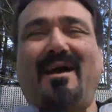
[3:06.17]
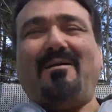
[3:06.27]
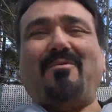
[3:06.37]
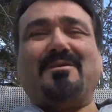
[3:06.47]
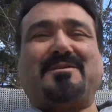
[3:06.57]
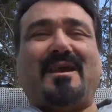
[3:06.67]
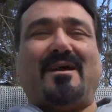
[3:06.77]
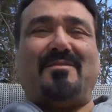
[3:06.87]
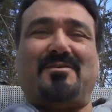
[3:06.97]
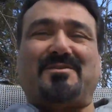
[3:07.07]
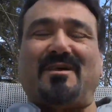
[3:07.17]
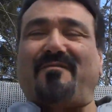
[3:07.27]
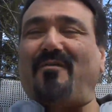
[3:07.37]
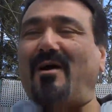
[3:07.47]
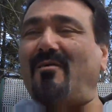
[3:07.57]
I'm going to stay on this
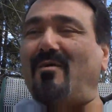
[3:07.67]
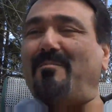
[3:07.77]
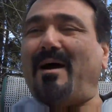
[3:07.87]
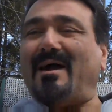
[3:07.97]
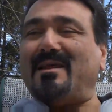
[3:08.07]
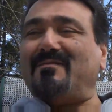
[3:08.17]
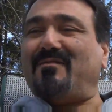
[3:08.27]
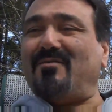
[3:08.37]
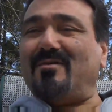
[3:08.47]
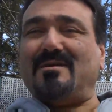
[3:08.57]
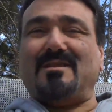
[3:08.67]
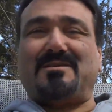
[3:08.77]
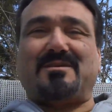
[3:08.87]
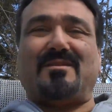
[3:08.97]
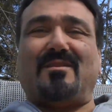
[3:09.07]
4-hour body for at
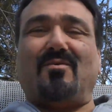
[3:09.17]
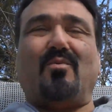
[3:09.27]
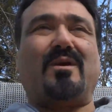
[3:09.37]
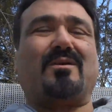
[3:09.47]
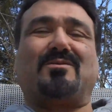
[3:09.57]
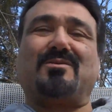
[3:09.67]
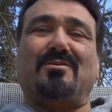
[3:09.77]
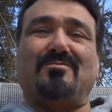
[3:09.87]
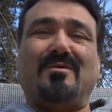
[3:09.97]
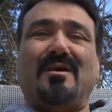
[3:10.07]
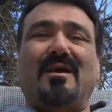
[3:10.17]
least another week or two.